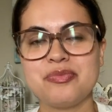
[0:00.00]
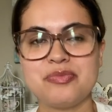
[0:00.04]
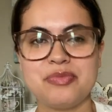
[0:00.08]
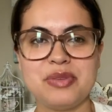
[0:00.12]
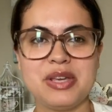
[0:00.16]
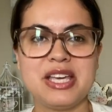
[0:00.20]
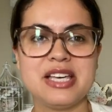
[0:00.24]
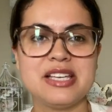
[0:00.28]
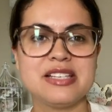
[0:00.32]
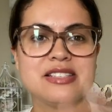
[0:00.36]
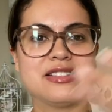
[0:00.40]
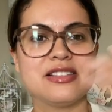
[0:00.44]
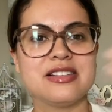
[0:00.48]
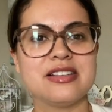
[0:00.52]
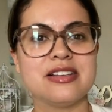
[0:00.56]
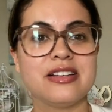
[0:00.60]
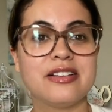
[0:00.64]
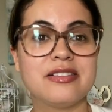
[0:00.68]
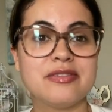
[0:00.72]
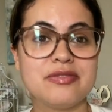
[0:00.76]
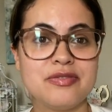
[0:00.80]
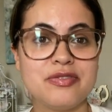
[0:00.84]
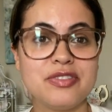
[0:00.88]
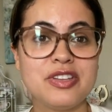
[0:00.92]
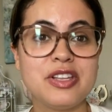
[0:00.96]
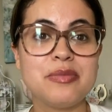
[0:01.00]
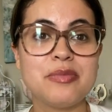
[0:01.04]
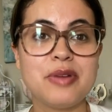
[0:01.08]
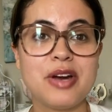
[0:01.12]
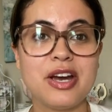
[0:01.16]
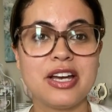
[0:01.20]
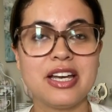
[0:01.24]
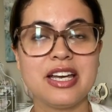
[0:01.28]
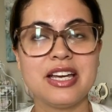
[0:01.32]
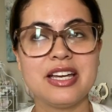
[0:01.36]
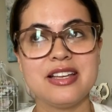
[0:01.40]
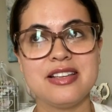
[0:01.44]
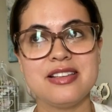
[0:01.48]
because the flea
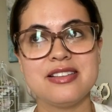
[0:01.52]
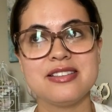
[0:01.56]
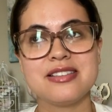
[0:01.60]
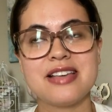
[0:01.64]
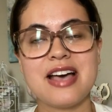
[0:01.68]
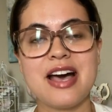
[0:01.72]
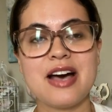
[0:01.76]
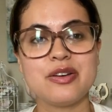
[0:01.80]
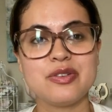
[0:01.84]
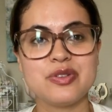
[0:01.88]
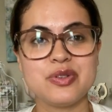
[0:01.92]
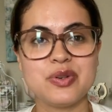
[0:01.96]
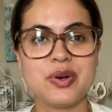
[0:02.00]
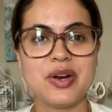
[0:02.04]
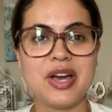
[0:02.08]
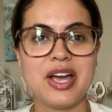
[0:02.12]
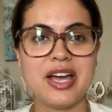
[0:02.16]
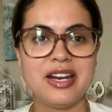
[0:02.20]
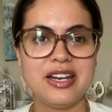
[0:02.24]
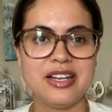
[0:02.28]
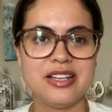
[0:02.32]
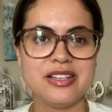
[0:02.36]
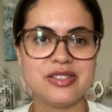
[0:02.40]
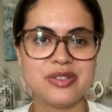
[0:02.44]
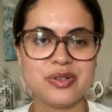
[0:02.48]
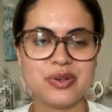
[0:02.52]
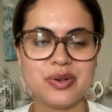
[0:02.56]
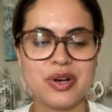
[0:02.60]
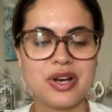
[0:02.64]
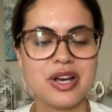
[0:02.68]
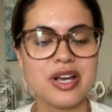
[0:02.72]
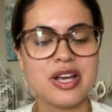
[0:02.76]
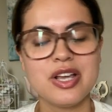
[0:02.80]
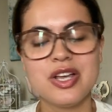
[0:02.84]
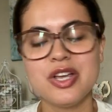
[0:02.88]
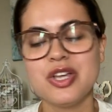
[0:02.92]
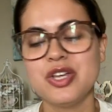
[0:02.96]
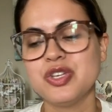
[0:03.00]
market is outdoor and indoor.
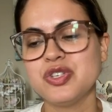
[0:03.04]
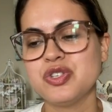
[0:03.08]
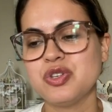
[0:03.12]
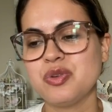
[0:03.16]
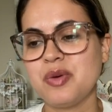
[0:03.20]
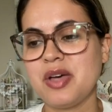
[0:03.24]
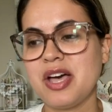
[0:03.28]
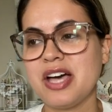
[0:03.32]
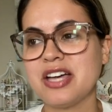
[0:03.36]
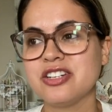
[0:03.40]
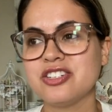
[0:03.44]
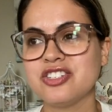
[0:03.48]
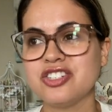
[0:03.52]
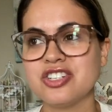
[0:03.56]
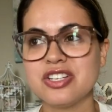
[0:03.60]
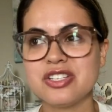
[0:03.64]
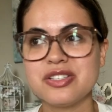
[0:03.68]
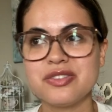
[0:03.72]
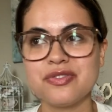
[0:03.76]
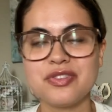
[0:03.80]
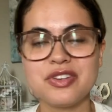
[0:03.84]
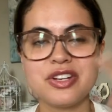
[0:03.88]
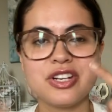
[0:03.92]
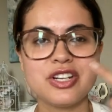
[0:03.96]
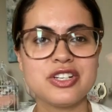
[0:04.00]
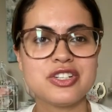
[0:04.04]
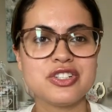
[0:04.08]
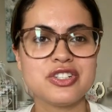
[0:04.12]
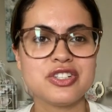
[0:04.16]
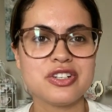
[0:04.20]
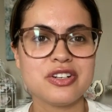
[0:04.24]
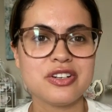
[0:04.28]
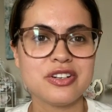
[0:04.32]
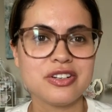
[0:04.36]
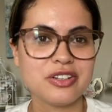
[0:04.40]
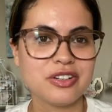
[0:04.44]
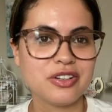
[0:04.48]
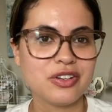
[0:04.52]
So we had just
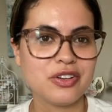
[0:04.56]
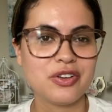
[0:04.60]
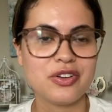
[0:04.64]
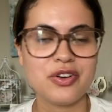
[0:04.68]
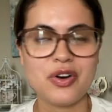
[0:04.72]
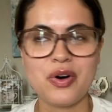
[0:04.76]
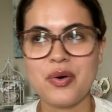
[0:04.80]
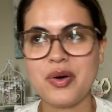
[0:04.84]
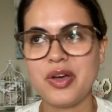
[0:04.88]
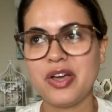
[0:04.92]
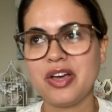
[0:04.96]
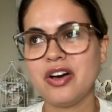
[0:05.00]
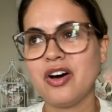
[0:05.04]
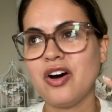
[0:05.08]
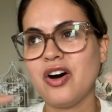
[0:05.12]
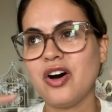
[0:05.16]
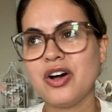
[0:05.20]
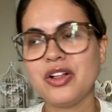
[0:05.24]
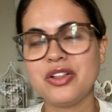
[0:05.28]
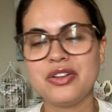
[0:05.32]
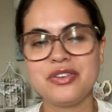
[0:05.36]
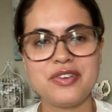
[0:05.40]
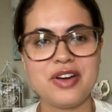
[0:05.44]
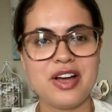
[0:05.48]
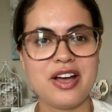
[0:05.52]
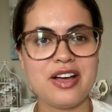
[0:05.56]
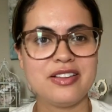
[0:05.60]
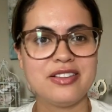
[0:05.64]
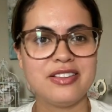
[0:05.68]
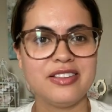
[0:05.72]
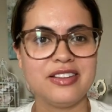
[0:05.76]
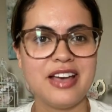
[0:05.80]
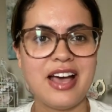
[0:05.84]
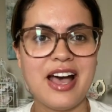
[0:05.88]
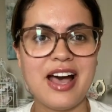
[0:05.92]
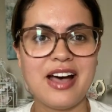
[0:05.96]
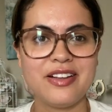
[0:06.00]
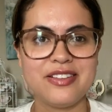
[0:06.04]
finished going all around
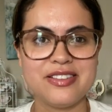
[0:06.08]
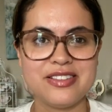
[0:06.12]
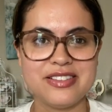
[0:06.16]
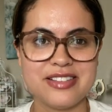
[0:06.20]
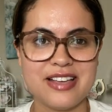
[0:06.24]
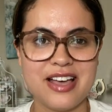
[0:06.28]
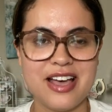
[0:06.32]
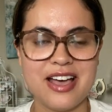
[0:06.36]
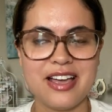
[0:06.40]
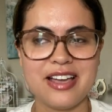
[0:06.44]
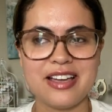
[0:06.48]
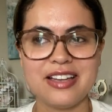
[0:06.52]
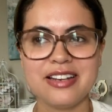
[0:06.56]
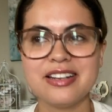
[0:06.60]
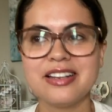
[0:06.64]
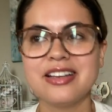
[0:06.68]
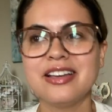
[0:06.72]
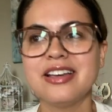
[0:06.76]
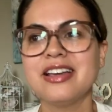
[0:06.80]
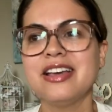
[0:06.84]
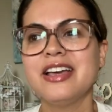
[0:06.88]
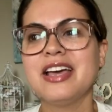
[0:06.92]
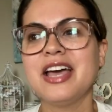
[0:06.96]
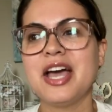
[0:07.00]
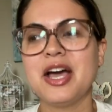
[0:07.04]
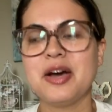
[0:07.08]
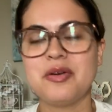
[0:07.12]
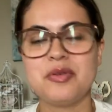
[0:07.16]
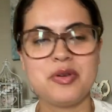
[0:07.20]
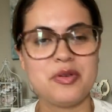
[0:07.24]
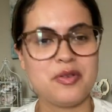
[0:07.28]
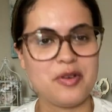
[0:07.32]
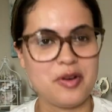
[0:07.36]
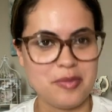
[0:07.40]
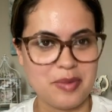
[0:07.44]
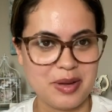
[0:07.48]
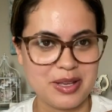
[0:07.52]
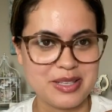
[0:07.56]
the outside, and we
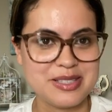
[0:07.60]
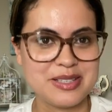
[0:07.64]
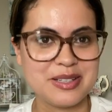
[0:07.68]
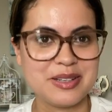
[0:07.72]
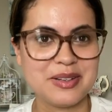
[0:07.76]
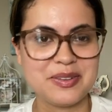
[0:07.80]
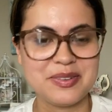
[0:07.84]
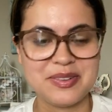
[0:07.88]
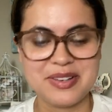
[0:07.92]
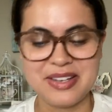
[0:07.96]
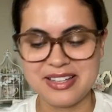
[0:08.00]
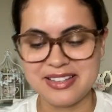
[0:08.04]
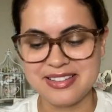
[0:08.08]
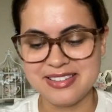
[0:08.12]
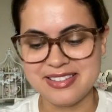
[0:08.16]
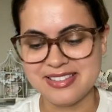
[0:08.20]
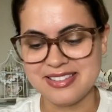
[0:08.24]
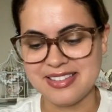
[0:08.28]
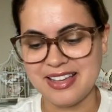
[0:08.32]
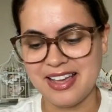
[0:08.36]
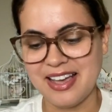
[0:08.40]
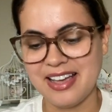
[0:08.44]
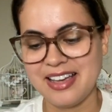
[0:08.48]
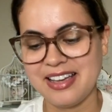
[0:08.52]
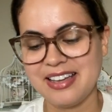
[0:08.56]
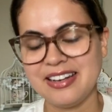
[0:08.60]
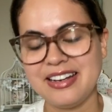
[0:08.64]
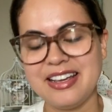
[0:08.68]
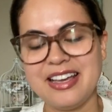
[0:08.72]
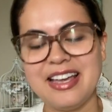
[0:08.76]
were about to go inside,